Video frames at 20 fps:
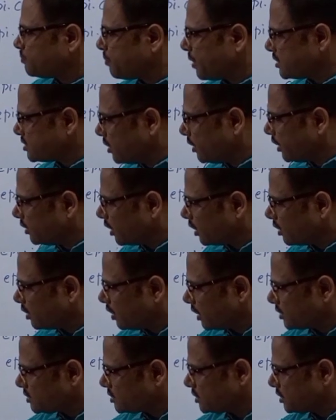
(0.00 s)
present in the
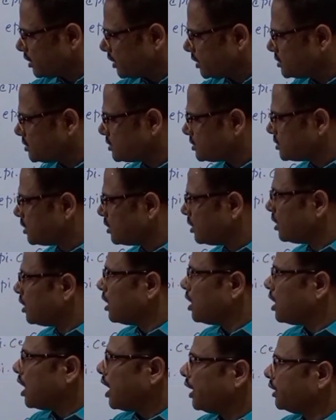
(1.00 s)
clusters,
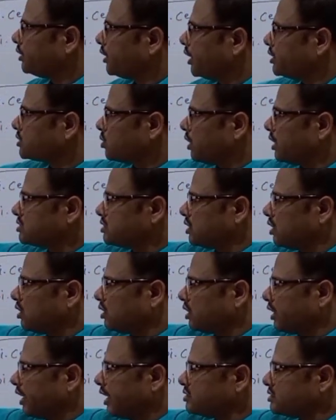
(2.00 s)
and that is called as
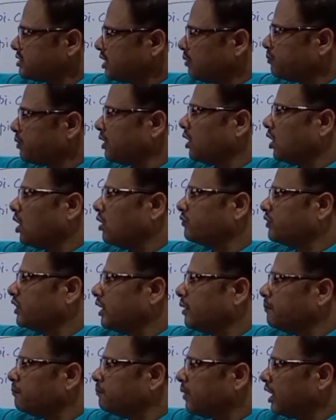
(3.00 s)
an example of
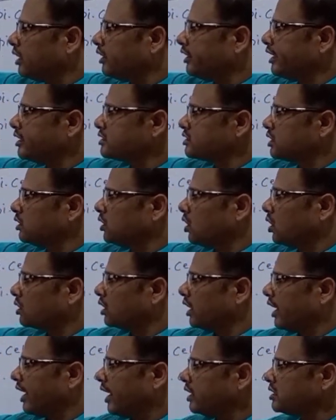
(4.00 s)
the multicellular
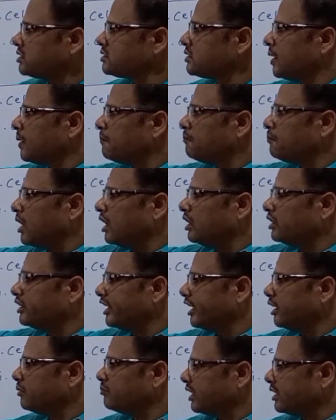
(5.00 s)
glands.
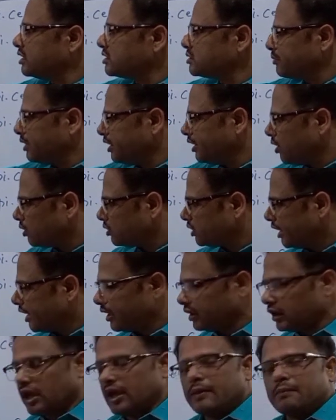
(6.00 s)
Multi means many are
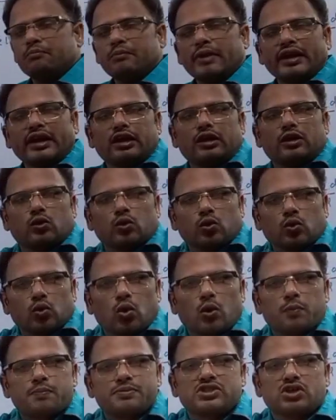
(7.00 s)
there, many
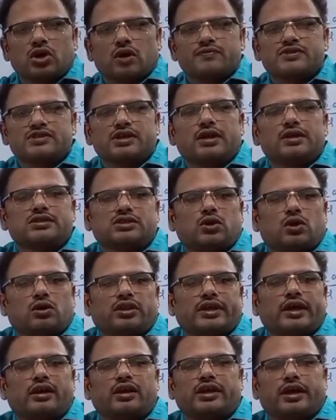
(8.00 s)
groups of cells are
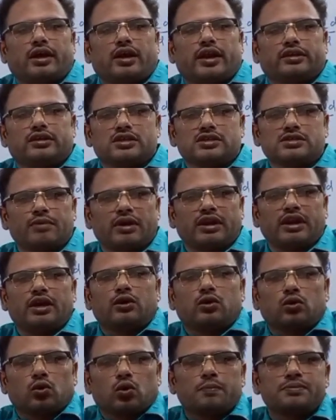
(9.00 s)
there here like this, many
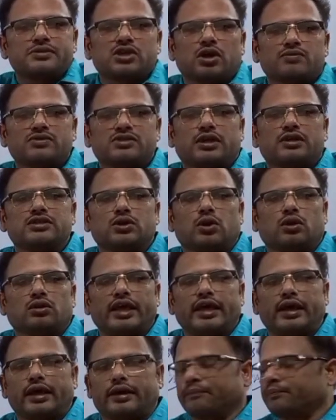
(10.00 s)
groups of cells are
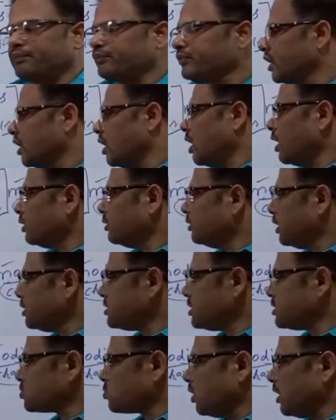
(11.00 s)
there. This
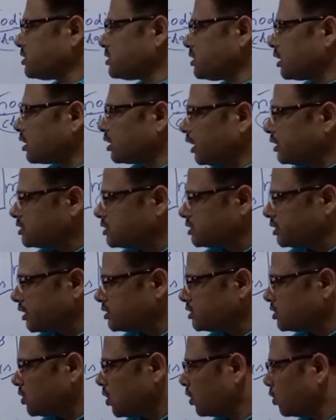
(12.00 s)
is called as a
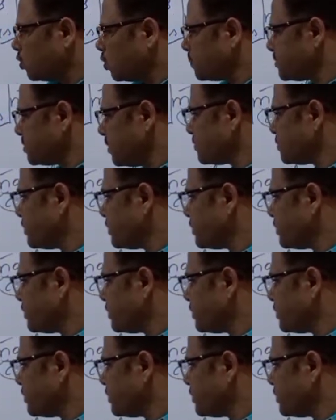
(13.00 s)
clusters or groups of